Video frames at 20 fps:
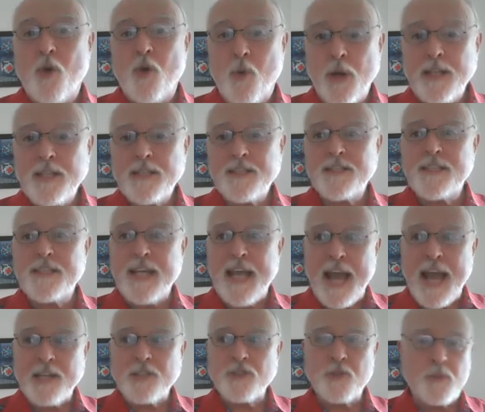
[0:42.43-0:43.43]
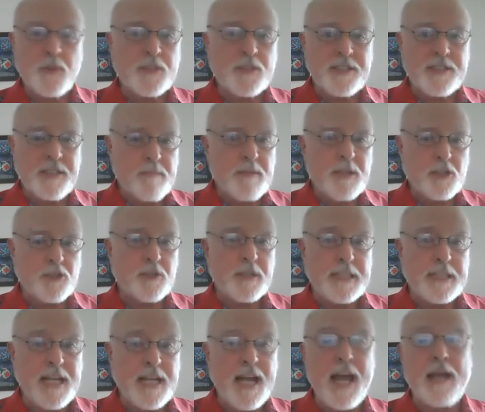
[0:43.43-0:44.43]
what is the actual
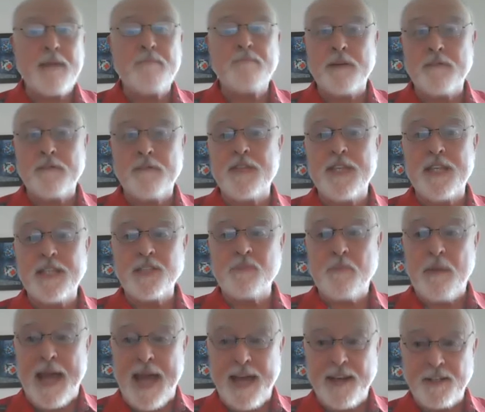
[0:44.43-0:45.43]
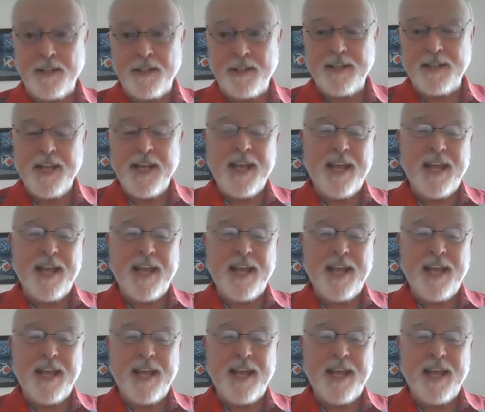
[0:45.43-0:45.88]
symmetry type of this pattern?